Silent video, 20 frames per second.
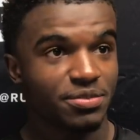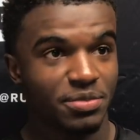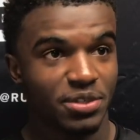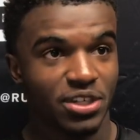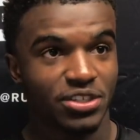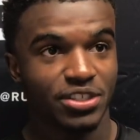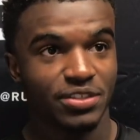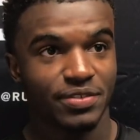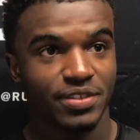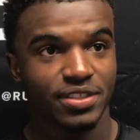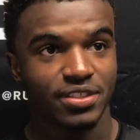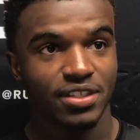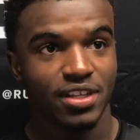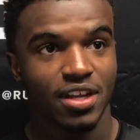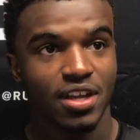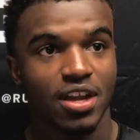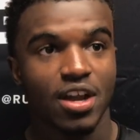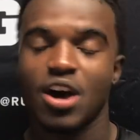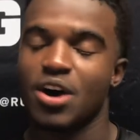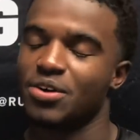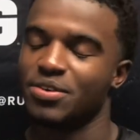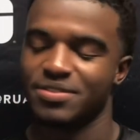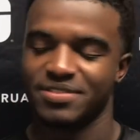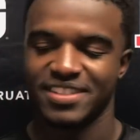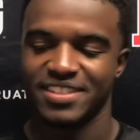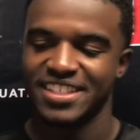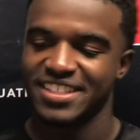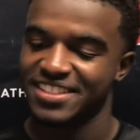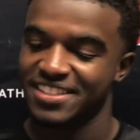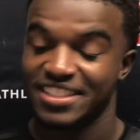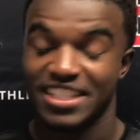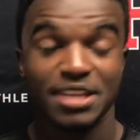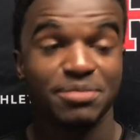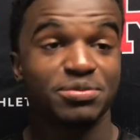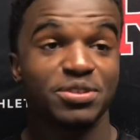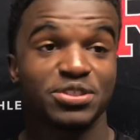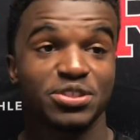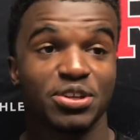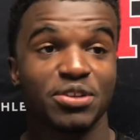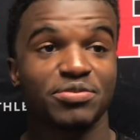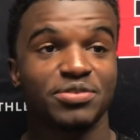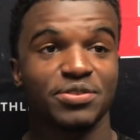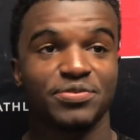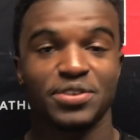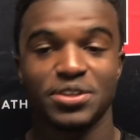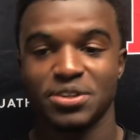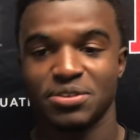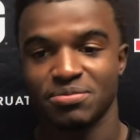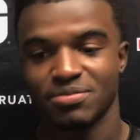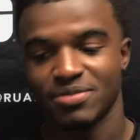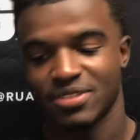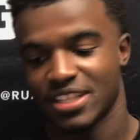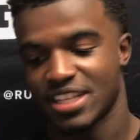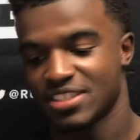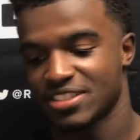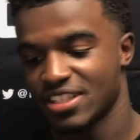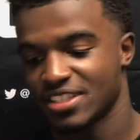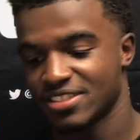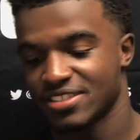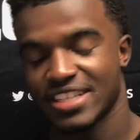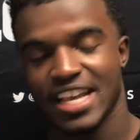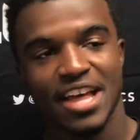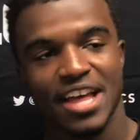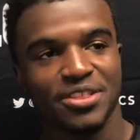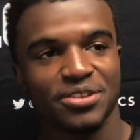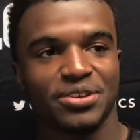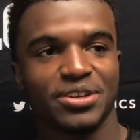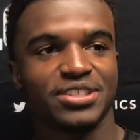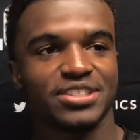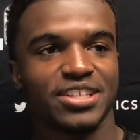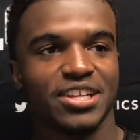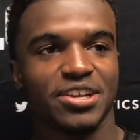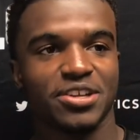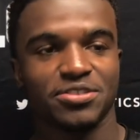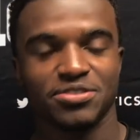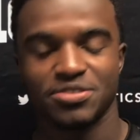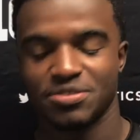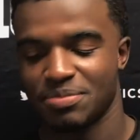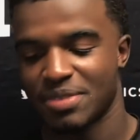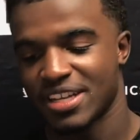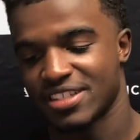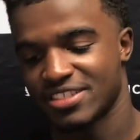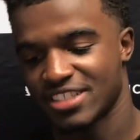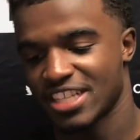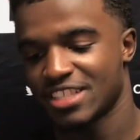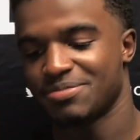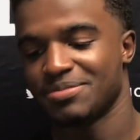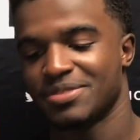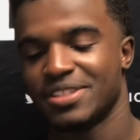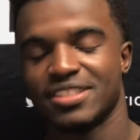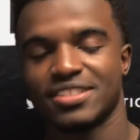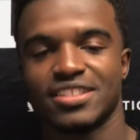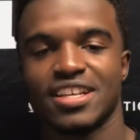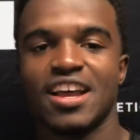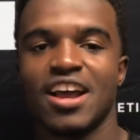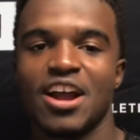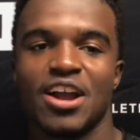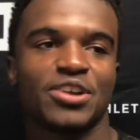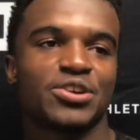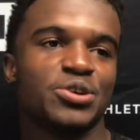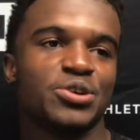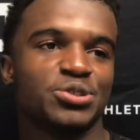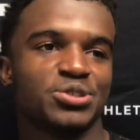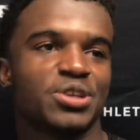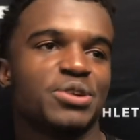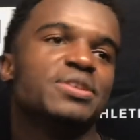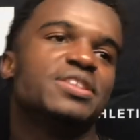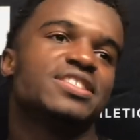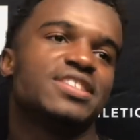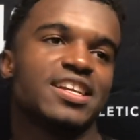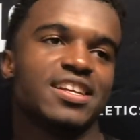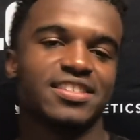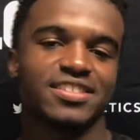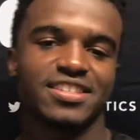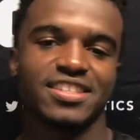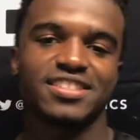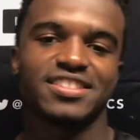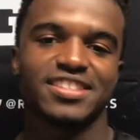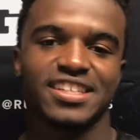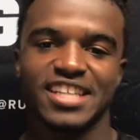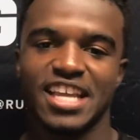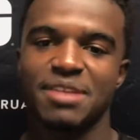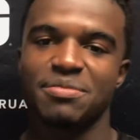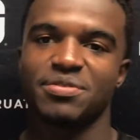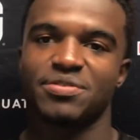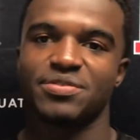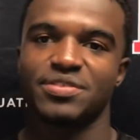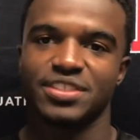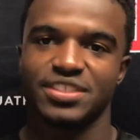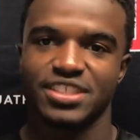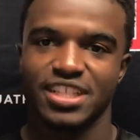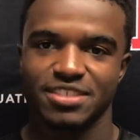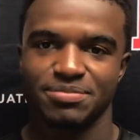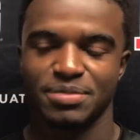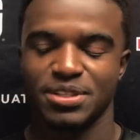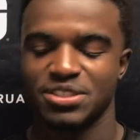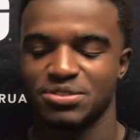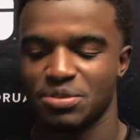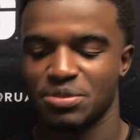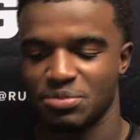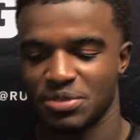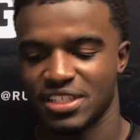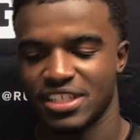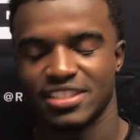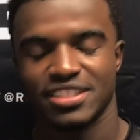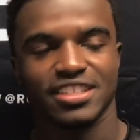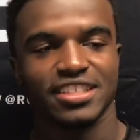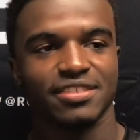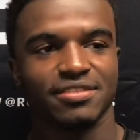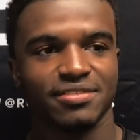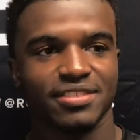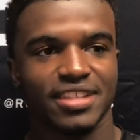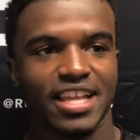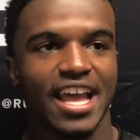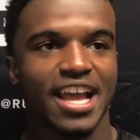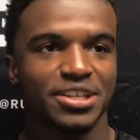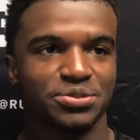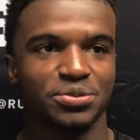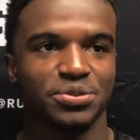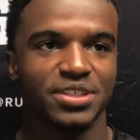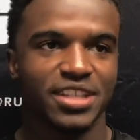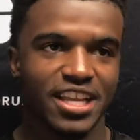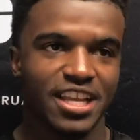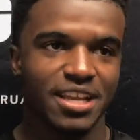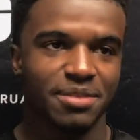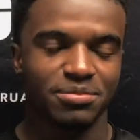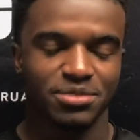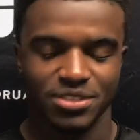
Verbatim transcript: I mean, our defense. Yeah. Oh, it keeps us off the field, lets us gather ourselves, make adjustments. Our coach always says this is a game of adjustments when we get to the actual game.